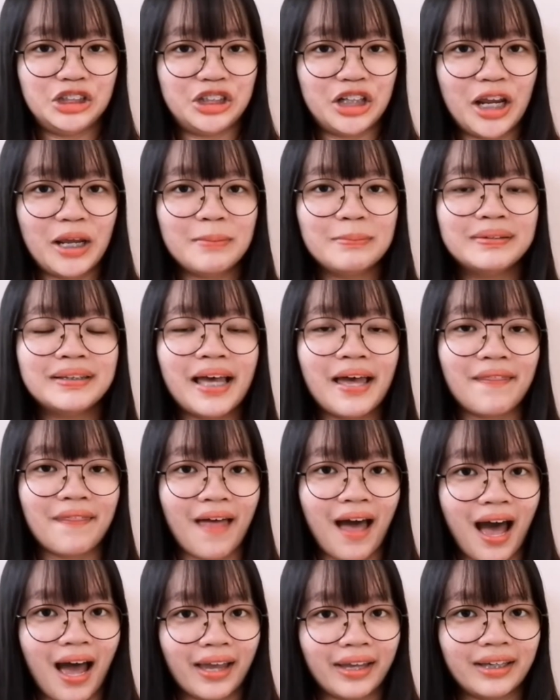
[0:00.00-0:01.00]
James
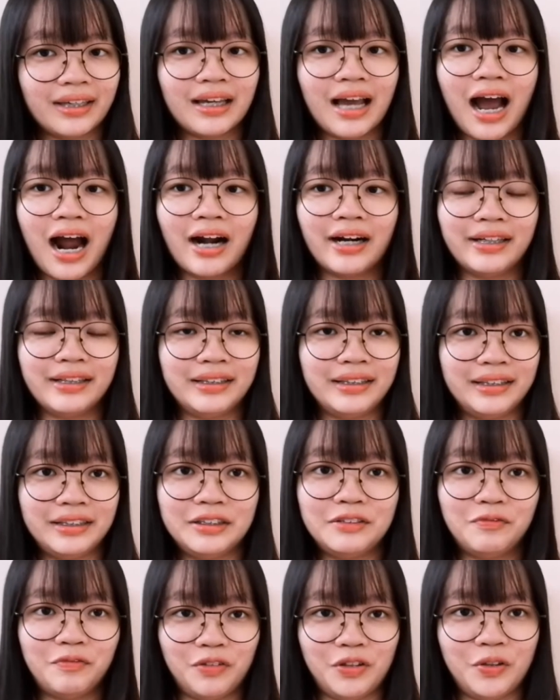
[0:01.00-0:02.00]
and I are in
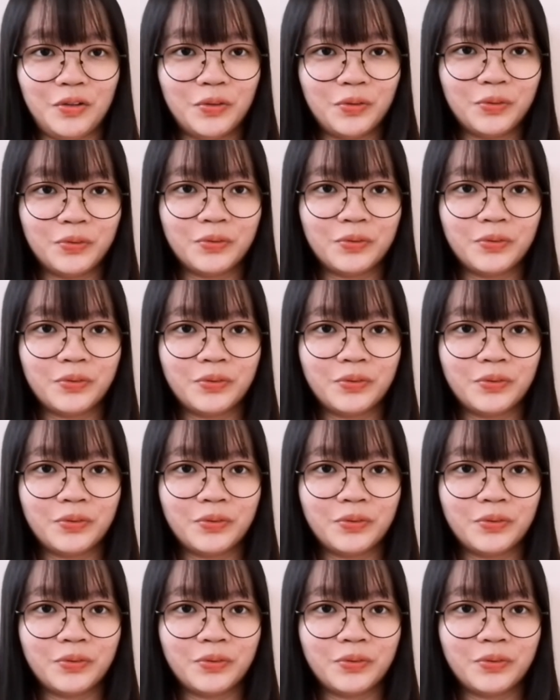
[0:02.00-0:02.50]
this video.